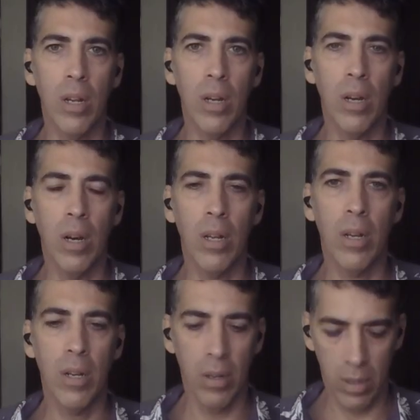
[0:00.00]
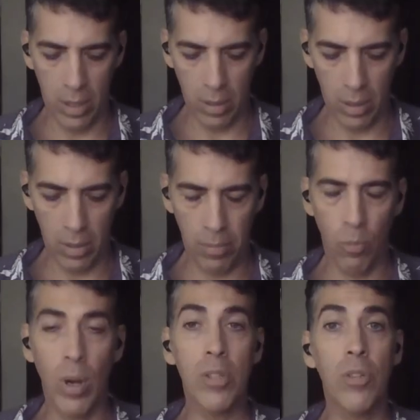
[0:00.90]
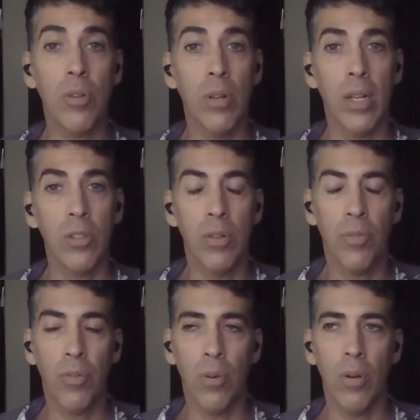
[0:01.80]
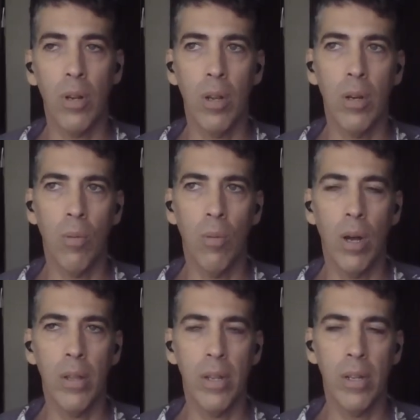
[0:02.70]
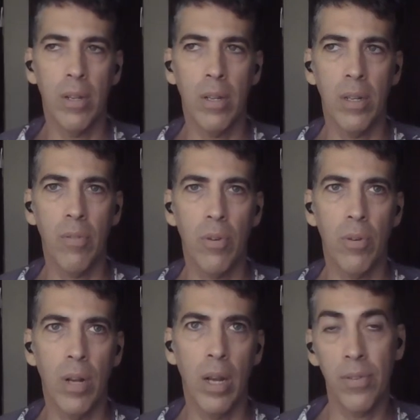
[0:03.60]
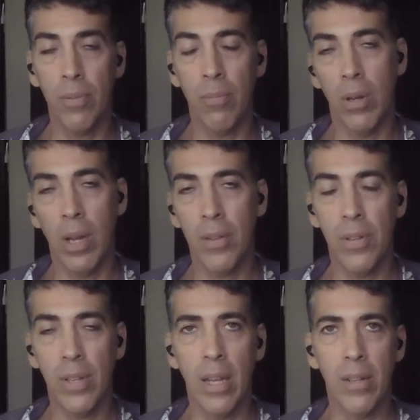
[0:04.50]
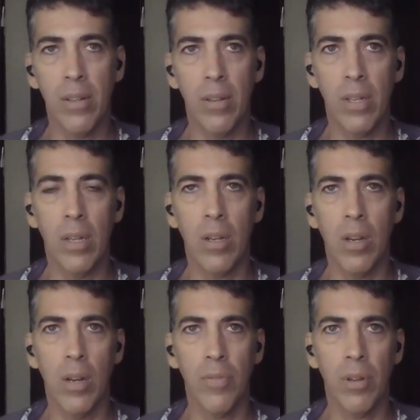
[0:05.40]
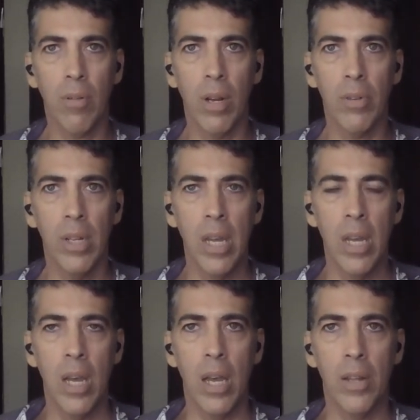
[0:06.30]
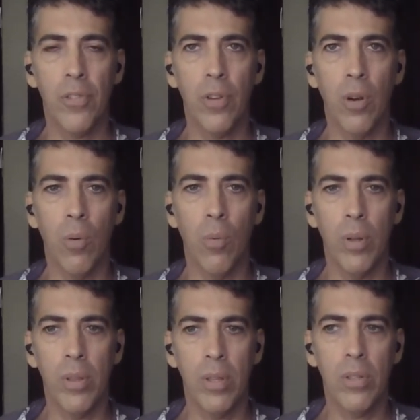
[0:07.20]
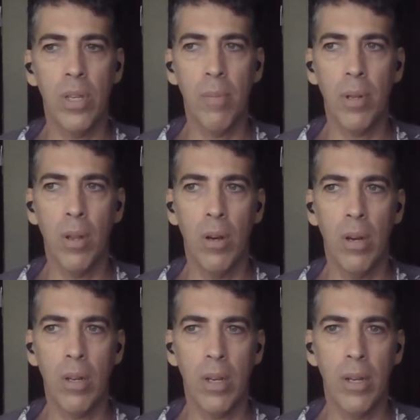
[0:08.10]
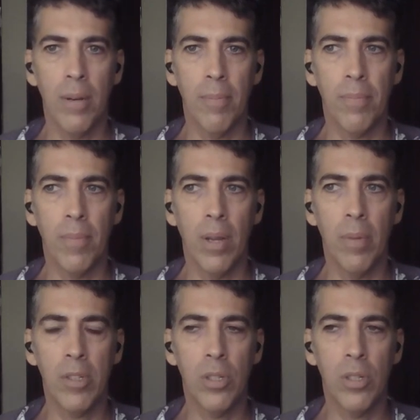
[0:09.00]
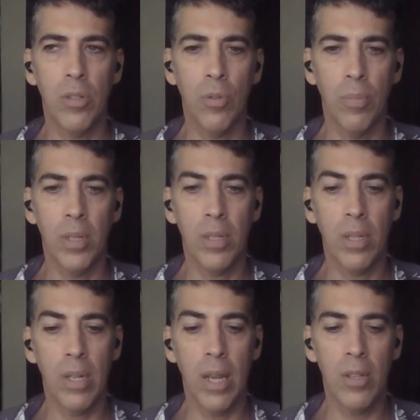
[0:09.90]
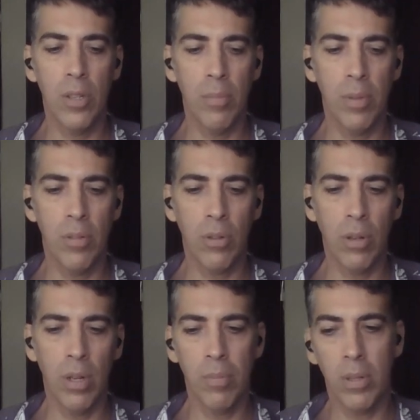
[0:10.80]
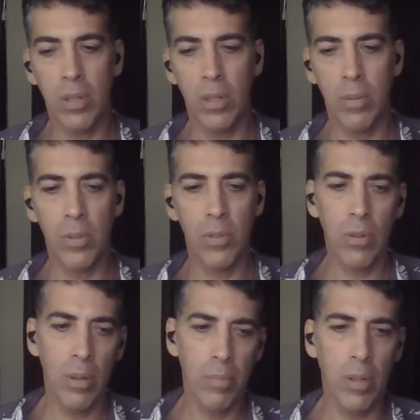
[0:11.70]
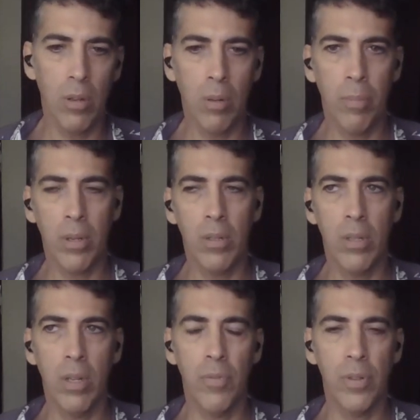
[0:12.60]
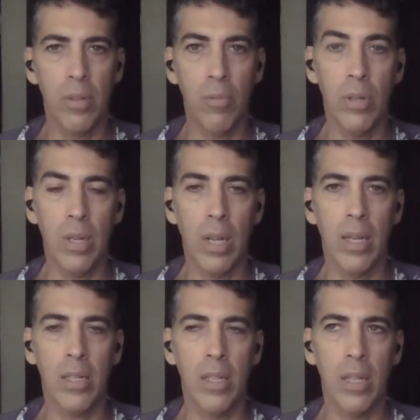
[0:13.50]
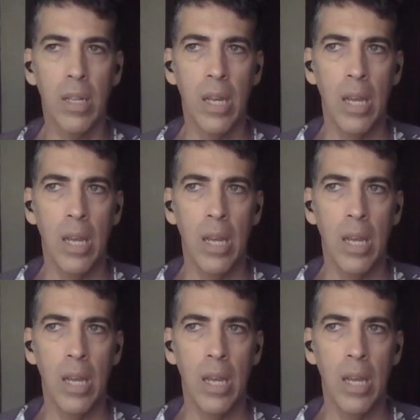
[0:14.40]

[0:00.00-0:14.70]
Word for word: on a Western actually for a long while that never hasn't yet got off the ground. And so when this came along, I mentioned it to him and he said, yeah, send me the script. I sent him the script, the lookbook and stuff. He really liked it.